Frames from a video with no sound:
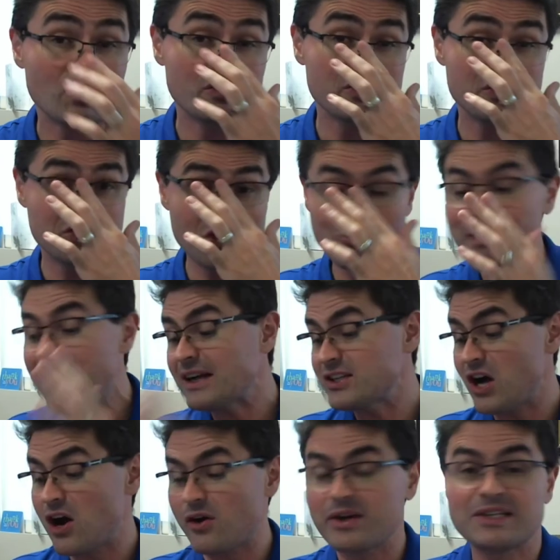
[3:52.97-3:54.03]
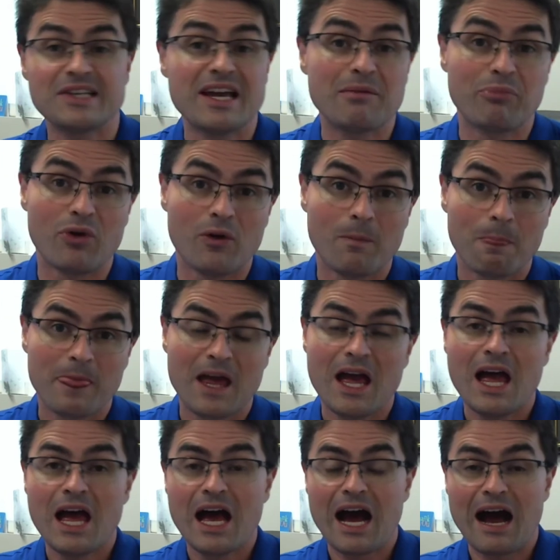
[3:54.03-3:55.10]
So back to our example.
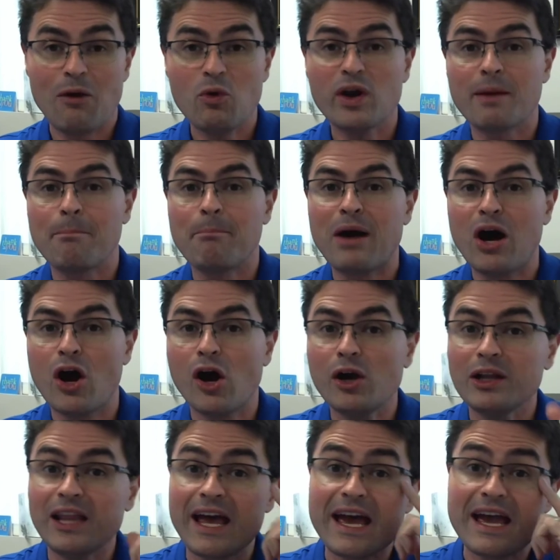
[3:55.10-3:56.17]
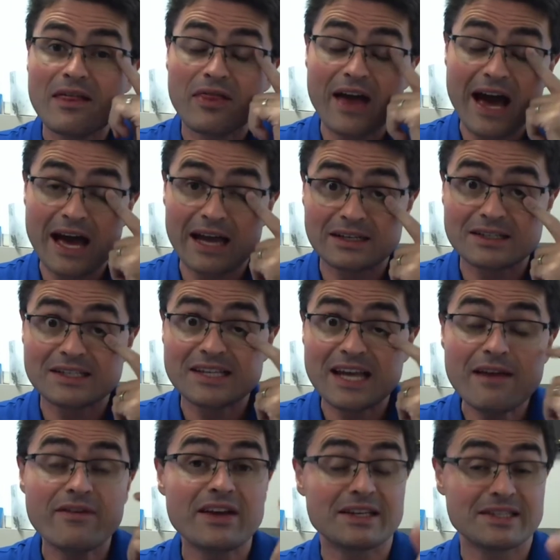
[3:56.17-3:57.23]
I want to parlay that
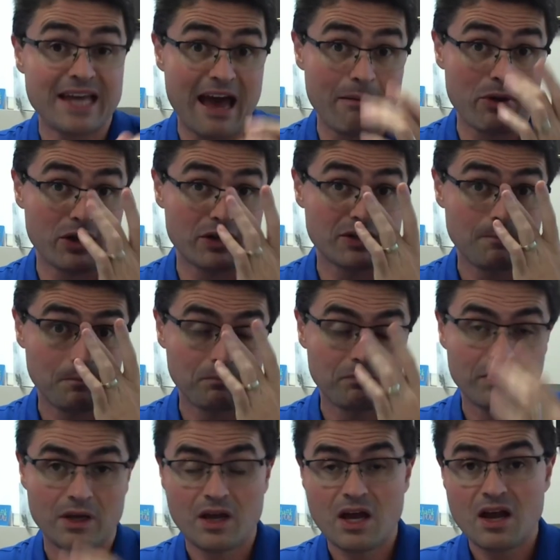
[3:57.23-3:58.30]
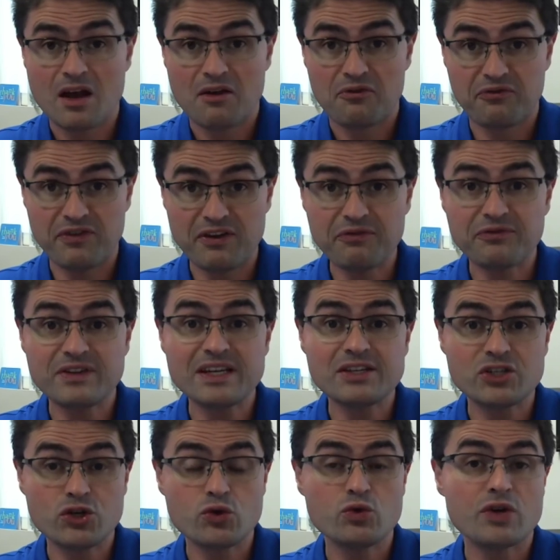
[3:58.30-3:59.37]
savings habit,
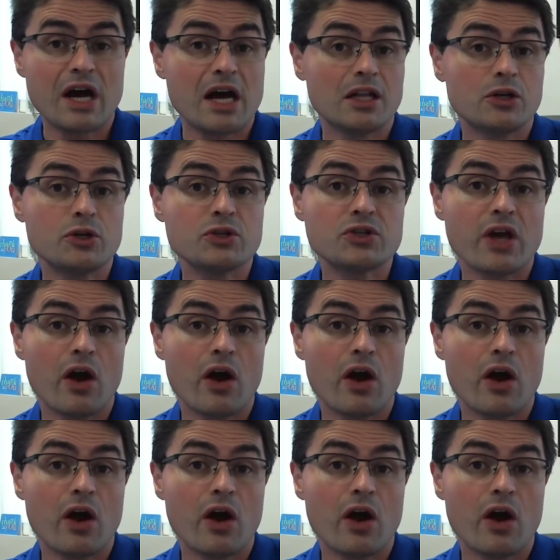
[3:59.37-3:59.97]
$52